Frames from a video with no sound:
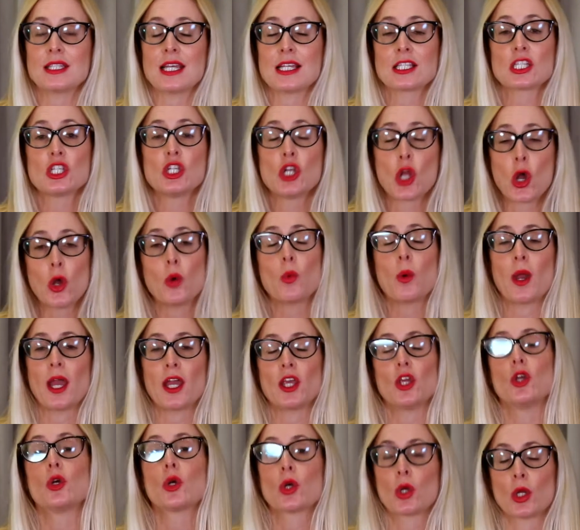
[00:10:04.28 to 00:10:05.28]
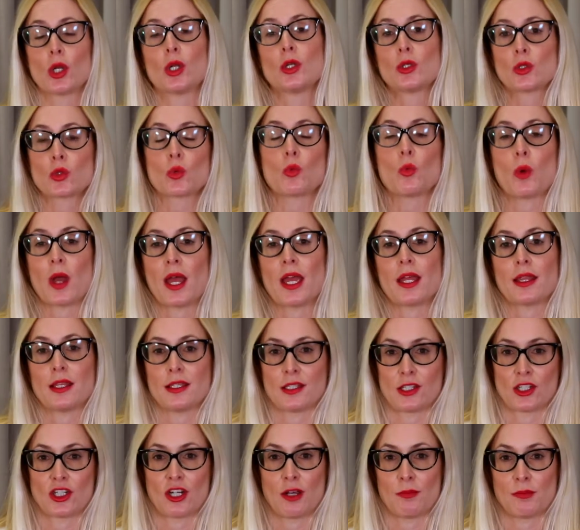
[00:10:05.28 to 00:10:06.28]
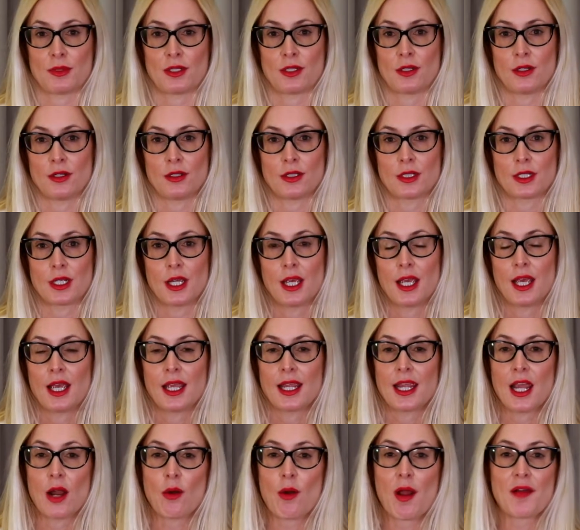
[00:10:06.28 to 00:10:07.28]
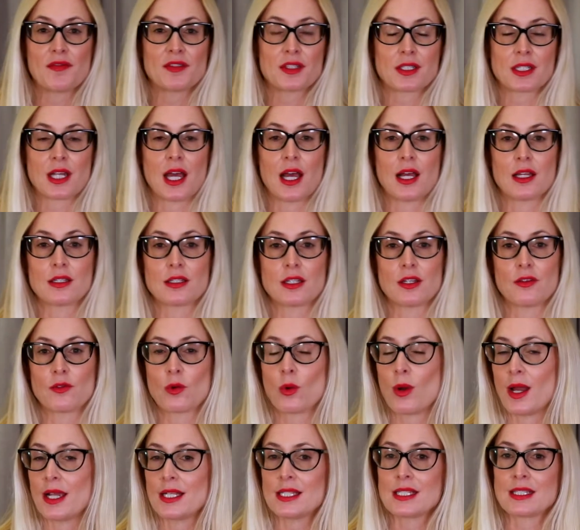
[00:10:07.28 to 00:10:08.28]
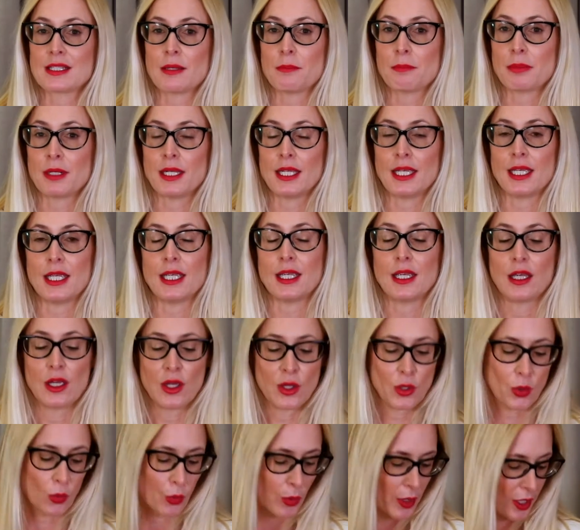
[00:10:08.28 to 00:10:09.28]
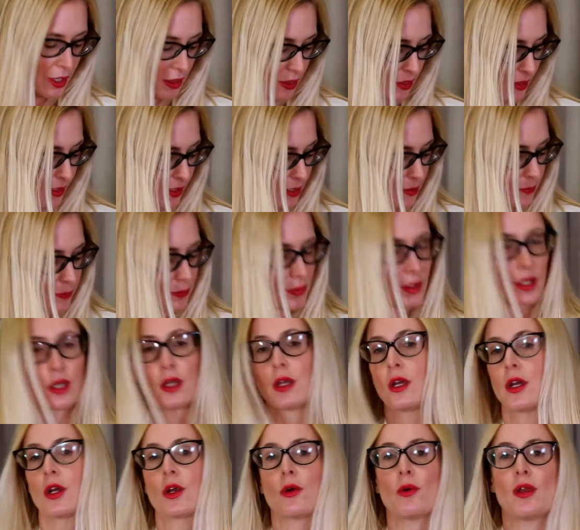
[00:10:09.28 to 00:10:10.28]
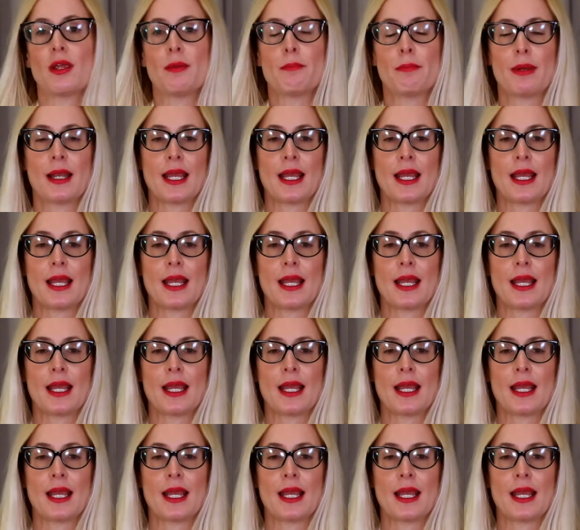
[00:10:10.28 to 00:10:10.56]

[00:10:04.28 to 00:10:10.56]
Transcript: there's nowhere you couldn't wear this jumpsuit. Here I've styled it quite simply with a cream